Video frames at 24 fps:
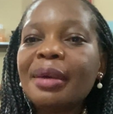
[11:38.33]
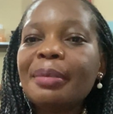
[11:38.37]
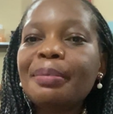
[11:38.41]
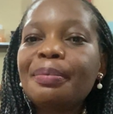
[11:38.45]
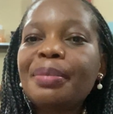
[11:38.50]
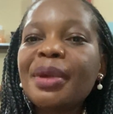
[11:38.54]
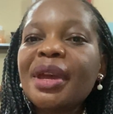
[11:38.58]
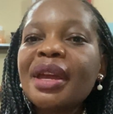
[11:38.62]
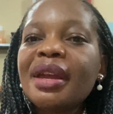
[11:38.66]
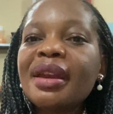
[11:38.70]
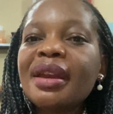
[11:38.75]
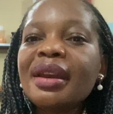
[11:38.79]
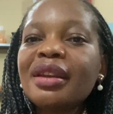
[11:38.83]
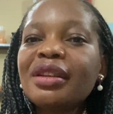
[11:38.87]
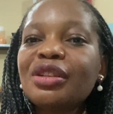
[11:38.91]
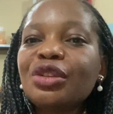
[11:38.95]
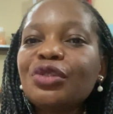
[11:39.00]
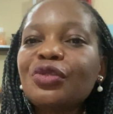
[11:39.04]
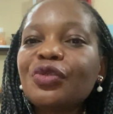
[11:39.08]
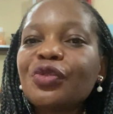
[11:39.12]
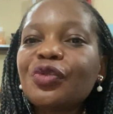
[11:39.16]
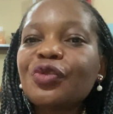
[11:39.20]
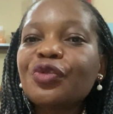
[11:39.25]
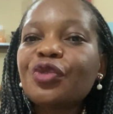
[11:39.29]
being
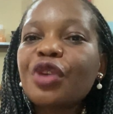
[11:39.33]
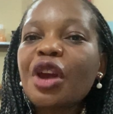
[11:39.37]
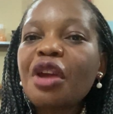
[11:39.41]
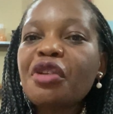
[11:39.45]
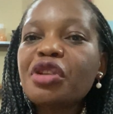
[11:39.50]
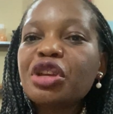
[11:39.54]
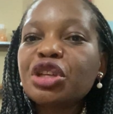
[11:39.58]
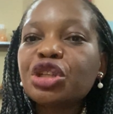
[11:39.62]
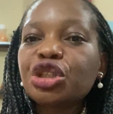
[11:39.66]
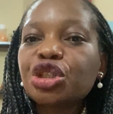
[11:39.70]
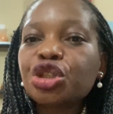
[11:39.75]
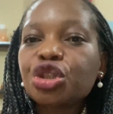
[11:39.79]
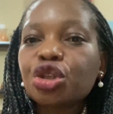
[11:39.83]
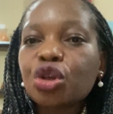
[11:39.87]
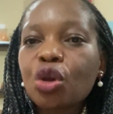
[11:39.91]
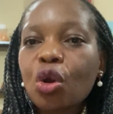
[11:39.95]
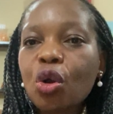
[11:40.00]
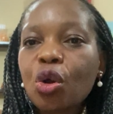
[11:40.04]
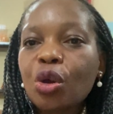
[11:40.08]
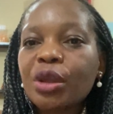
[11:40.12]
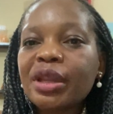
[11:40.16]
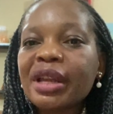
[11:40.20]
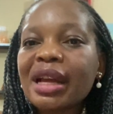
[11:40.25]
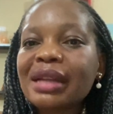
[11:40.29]
very
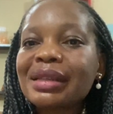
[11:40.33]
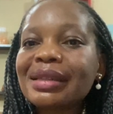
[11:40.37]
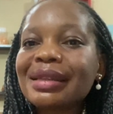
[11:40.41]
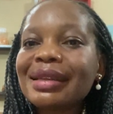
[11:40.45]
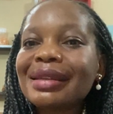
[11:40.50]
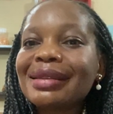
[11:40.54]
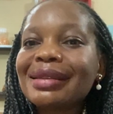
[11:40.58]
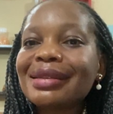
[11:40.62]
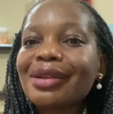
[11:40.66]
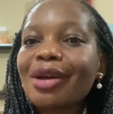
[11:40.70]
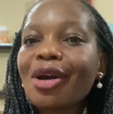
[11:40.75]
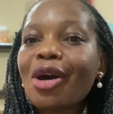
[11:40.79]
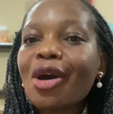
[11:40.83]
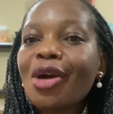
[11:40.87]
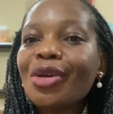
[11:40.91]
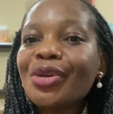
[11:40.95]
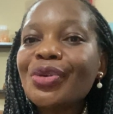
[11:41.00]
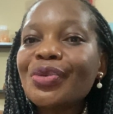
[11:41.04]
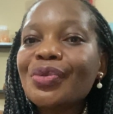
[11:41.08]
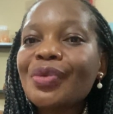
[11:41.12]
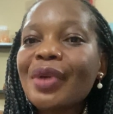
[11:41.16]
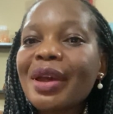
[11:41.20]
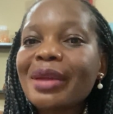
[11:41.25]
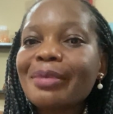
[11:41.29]
sure that it's
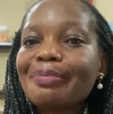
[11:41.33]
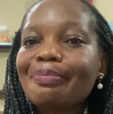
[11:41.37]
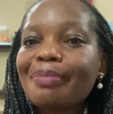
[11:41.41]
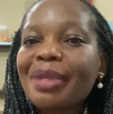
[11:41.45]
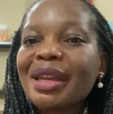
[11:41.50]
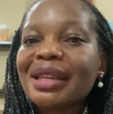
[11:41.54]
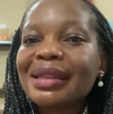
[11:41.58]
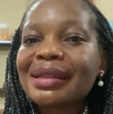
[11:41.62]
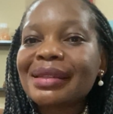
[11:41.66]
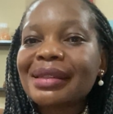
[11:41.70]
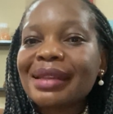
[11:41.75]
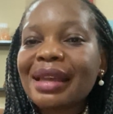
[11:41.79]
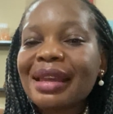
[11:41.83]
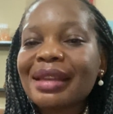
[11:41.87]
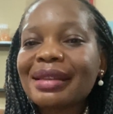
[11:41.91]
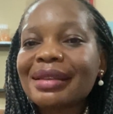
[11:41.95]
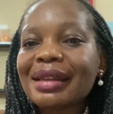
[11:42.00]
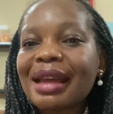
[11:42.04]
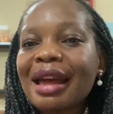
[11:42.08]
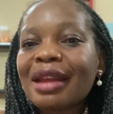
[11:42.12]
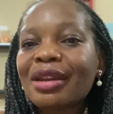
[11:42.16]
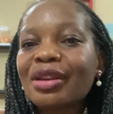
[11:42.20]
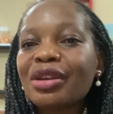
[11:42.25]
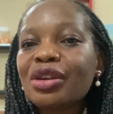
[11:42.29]
100%
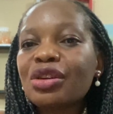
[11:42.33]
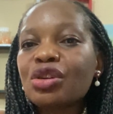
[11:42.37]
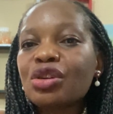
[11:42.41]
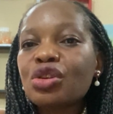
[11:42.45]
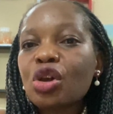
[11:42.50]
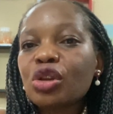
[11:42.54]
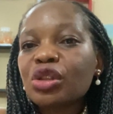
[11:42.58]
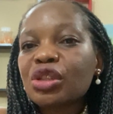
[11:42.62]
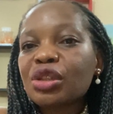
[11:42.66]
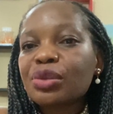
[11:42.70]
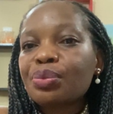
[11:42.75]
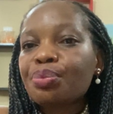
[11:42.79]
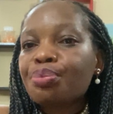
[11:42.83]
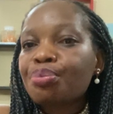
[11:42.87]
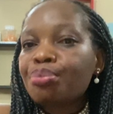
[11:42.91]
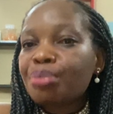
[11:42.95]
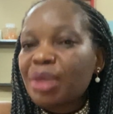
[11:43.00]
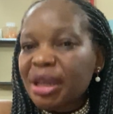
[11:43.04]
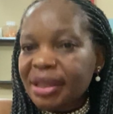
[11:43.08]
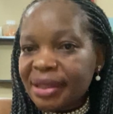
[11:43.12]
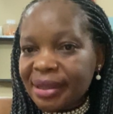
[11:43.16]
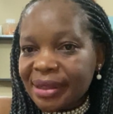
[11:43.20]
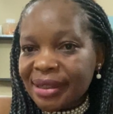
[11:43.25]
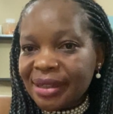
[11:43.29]
and not
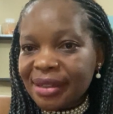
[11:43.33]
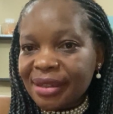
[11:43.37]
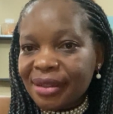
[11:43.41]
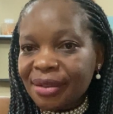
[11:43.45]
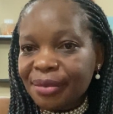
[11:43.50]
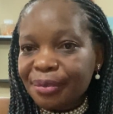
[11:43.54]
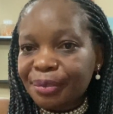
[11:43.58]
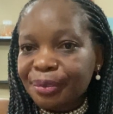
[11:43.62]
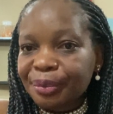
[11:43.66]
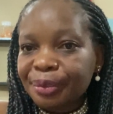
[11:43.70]
mixed.